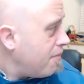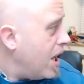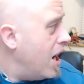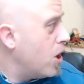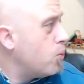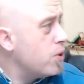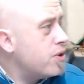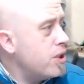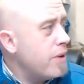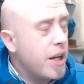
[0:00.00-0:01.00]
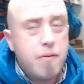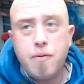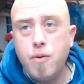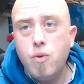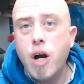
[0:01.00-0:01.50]
I will do a
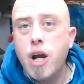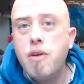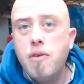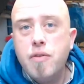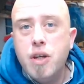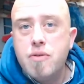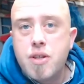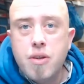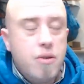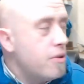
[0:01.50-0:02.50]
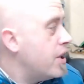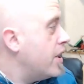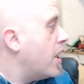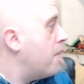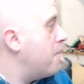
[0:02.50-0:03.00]
full overview to
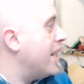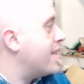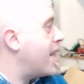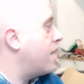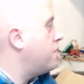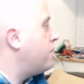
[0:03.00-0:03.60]
the Mini-Talon